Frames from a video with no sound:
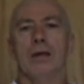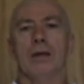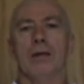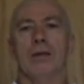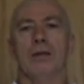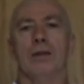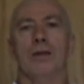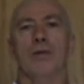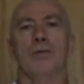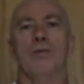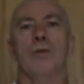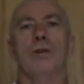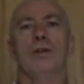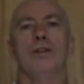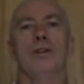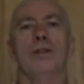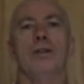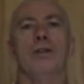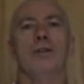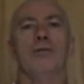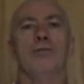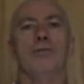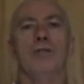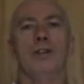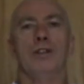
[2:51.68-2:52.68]

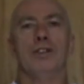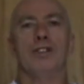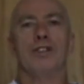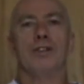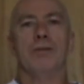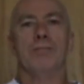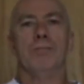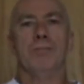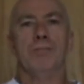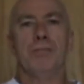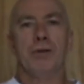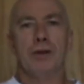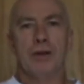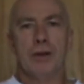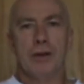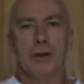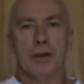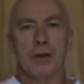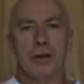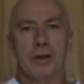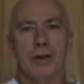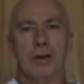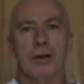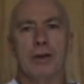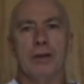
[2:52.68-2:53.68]
The reason
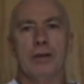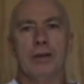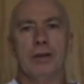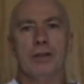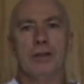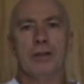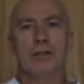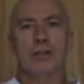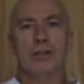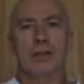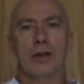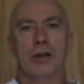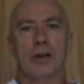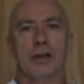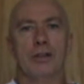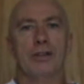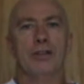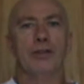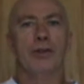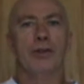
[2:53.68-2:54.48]
being is the